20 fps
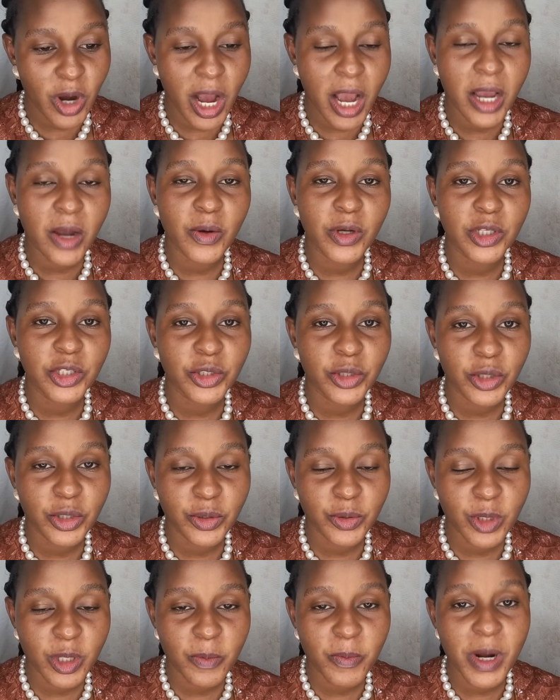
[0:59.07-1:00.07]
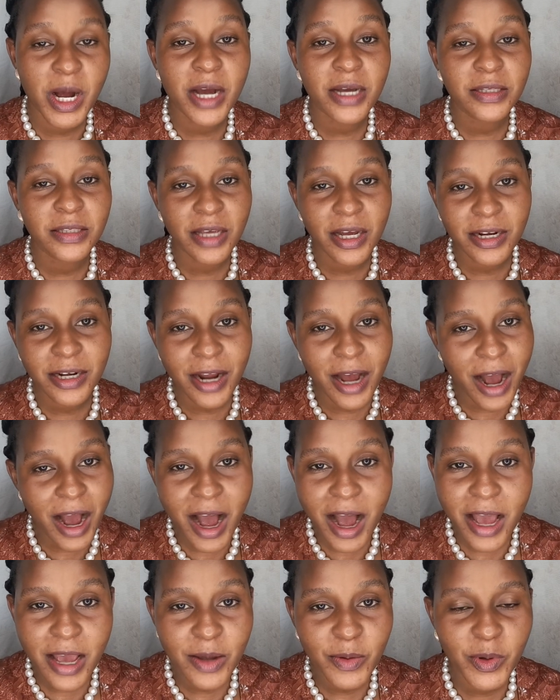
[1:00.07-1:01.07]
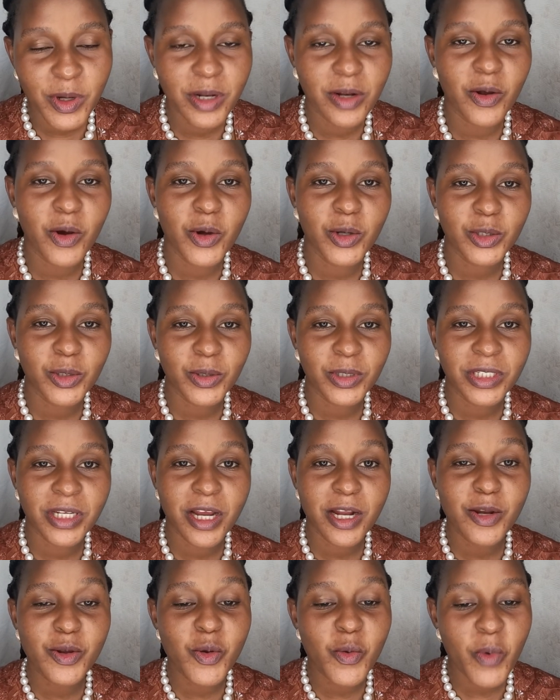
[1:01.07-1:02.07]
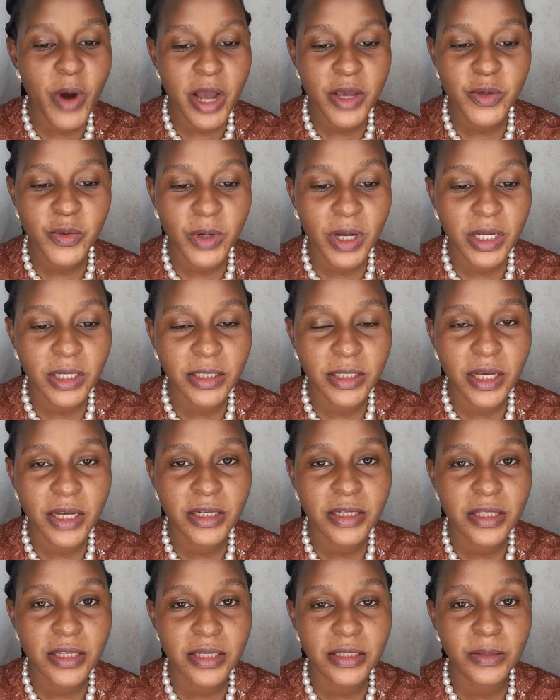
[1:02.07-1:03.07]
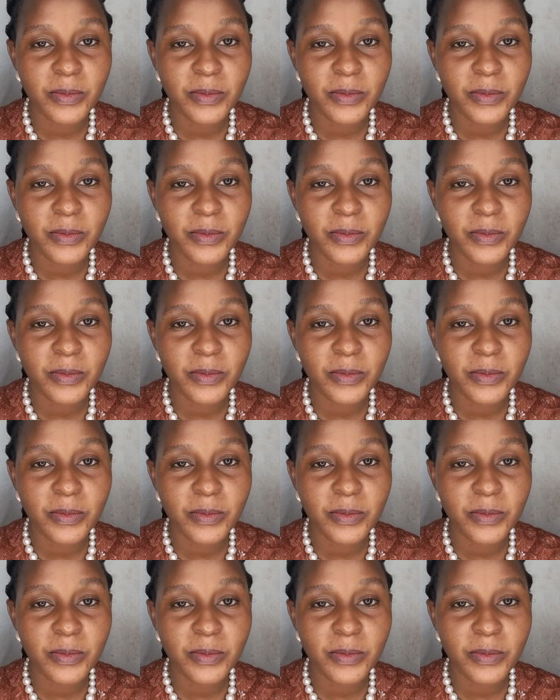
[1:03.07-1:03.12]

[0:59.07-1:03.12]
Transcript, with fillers: I will show you the bags and I will also tell you where you can get these